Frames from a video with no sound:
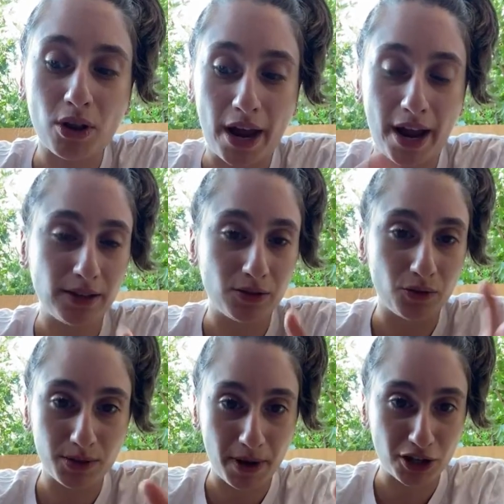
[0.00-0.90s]
I had to do
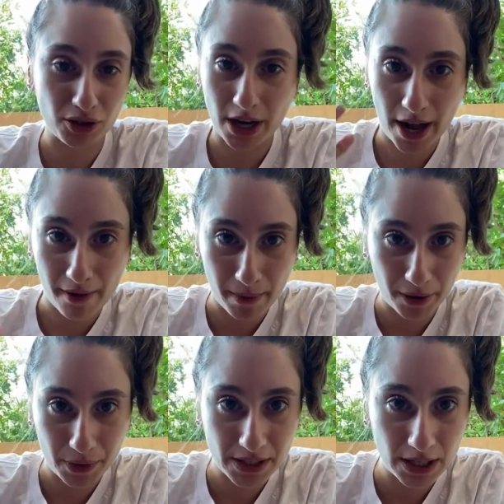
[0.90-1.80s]
is make sure that I have my
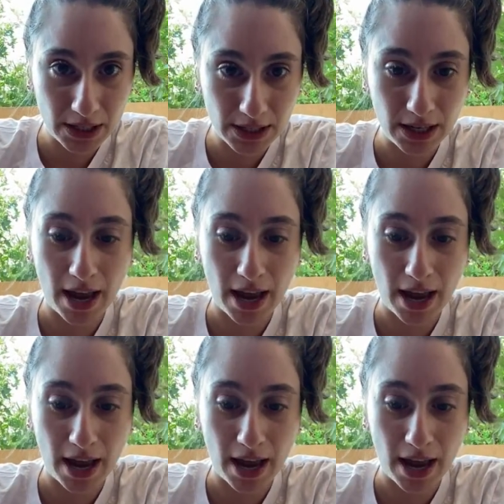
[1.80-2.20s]
residency,